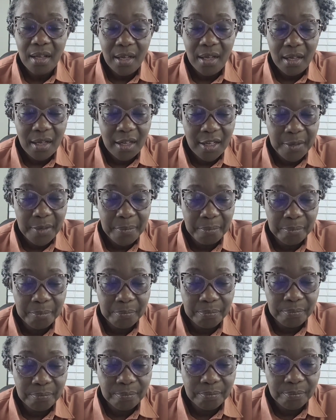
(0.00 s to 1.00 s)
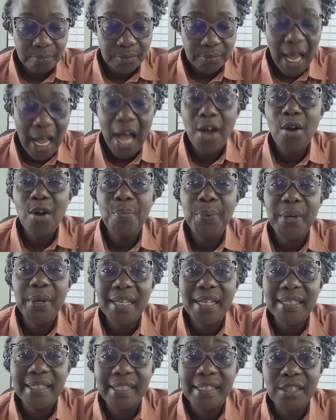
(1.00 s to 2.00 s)
Um, I hope you
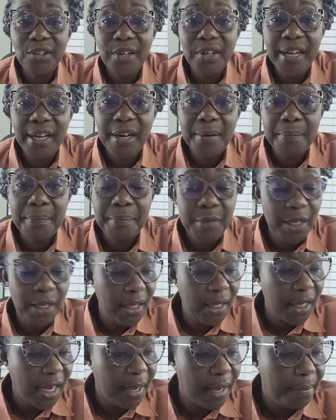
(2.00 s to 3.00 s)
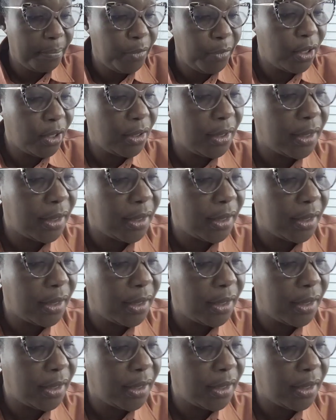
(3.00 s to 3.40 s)
can still hear me. I'm not